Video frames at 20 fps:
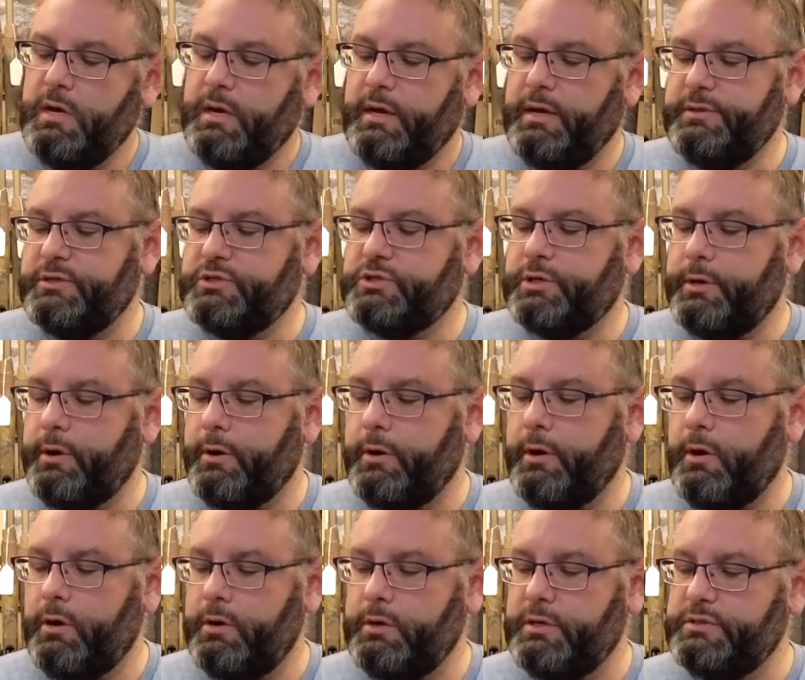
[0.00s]
And the trigger
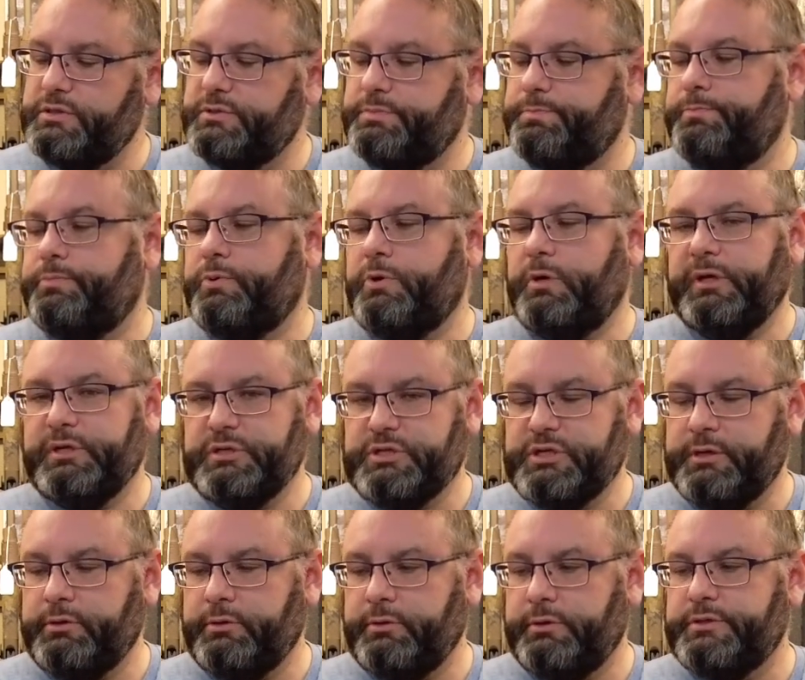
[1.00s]
guard is pretty
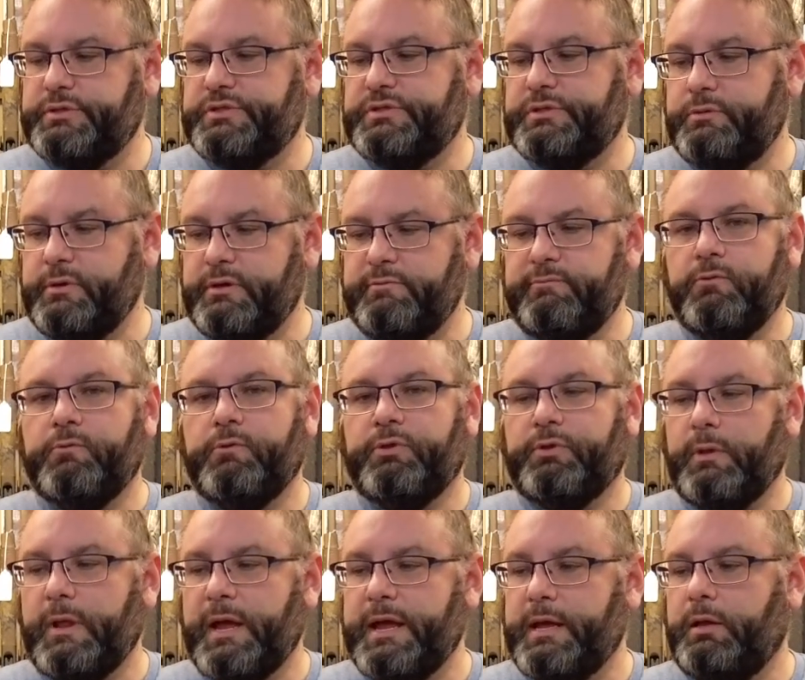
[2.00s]
generous, so even with
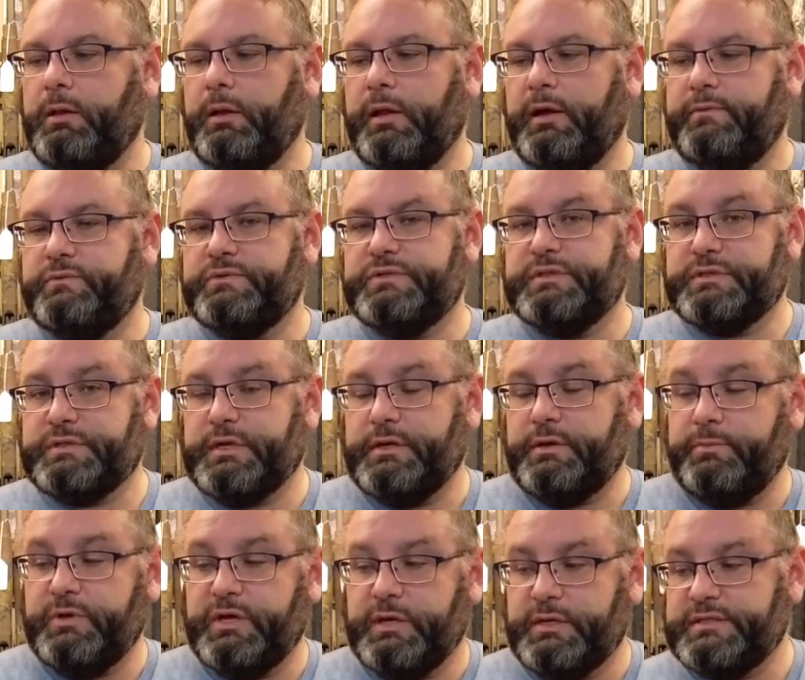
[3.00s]
light gloves it's going
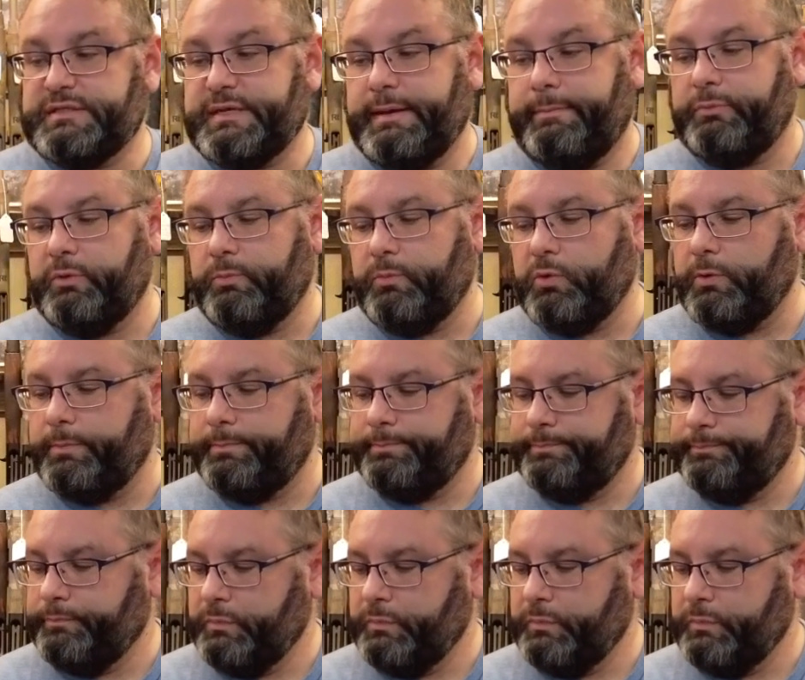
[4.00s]
to be acceptable.